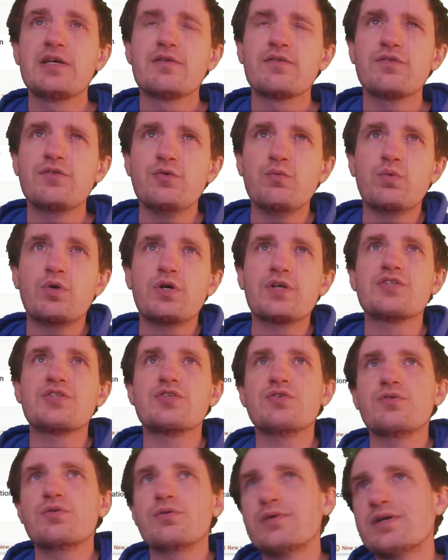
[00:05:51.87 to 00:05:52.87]
If you want
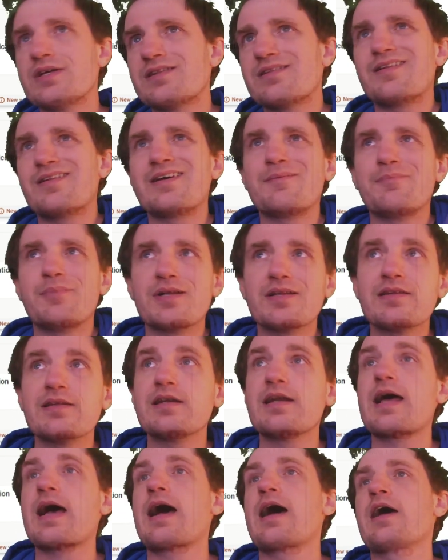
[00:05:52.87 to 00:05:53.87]
to, hit the like
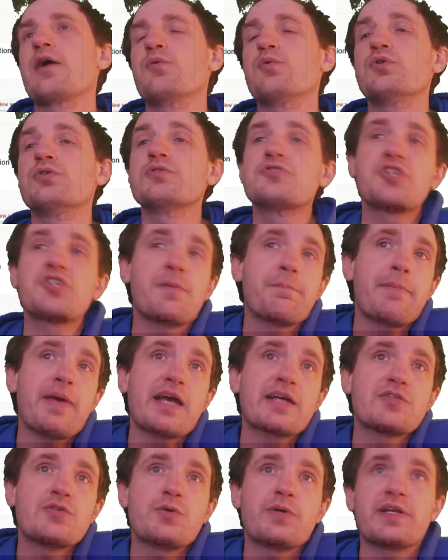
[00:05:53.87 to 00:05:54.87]
button. I will jump
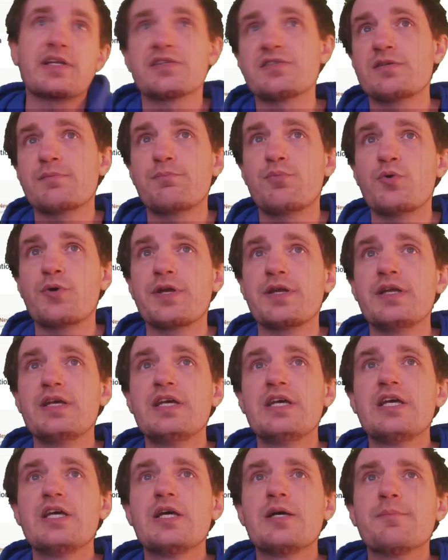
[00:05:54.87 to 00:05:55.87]
back to it at some point.
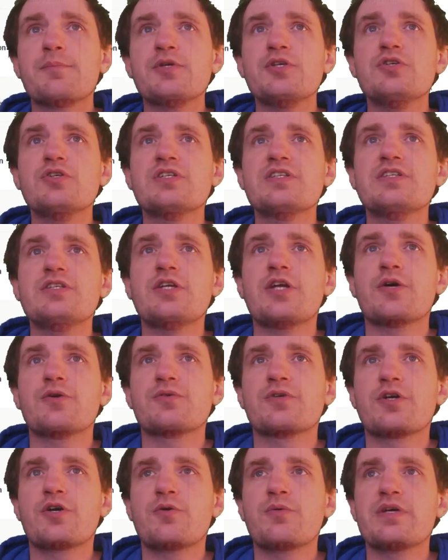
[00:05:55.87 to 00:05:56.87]
But you can, you know,
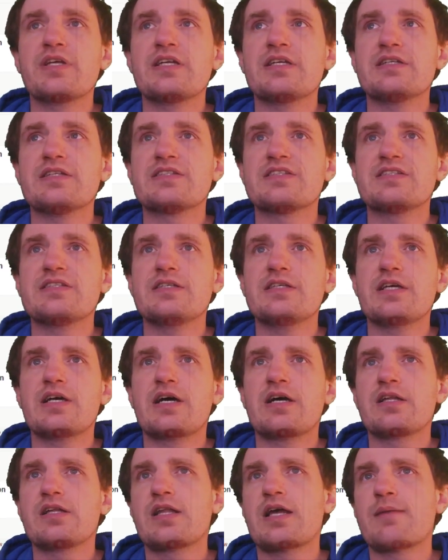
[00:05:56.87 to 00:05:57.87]
go in and see
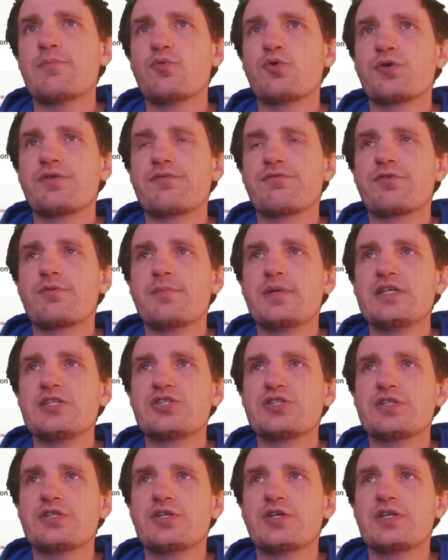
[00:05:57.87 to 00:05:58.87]
uh, a lot more
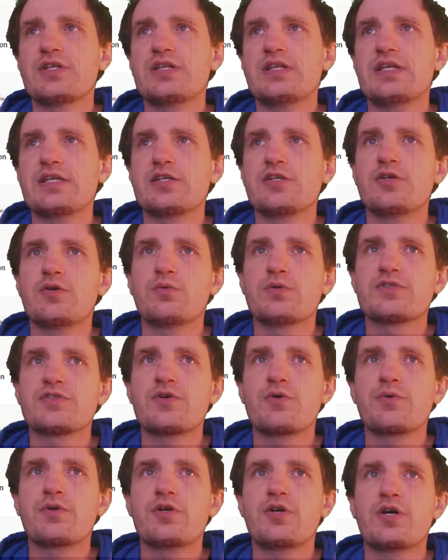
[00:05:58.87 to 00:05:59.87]
information on, like, you know, what's
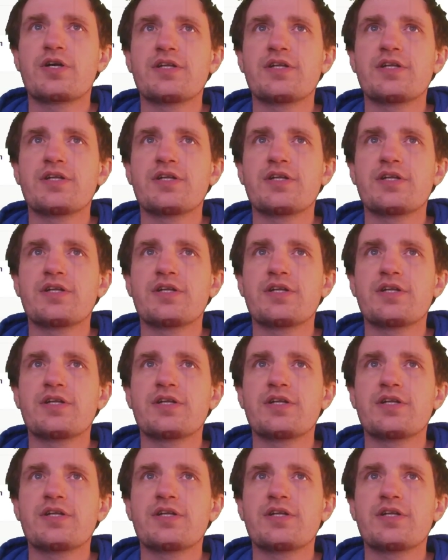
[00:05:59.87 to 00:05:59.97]
going on